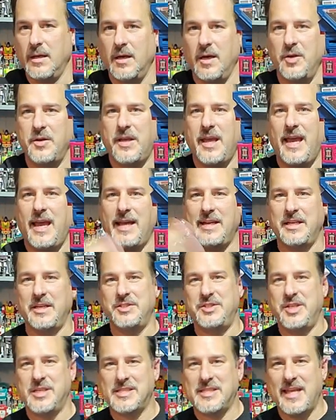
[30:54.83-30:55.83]
Okay, I had to
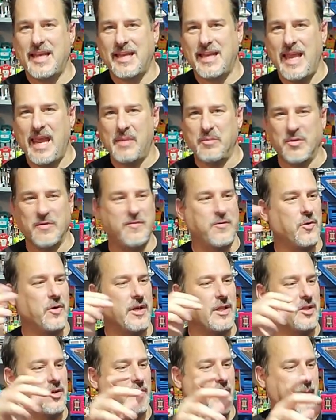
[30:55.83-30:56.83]
adjust that camera for
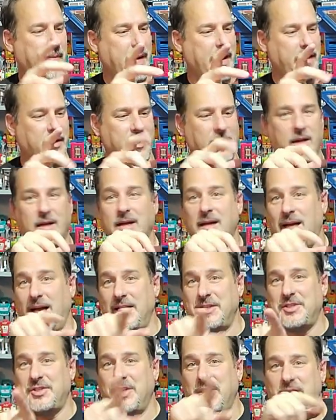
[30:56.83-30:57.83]
you a little bit better.
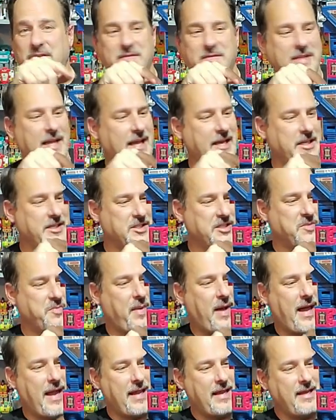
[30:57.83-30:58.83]
I should have taken
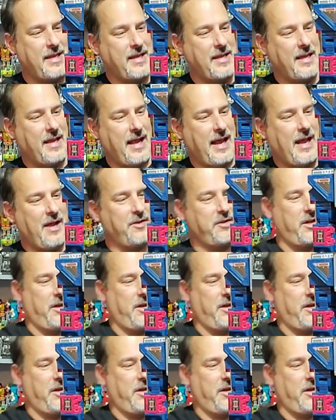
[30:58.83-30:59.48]
Spike out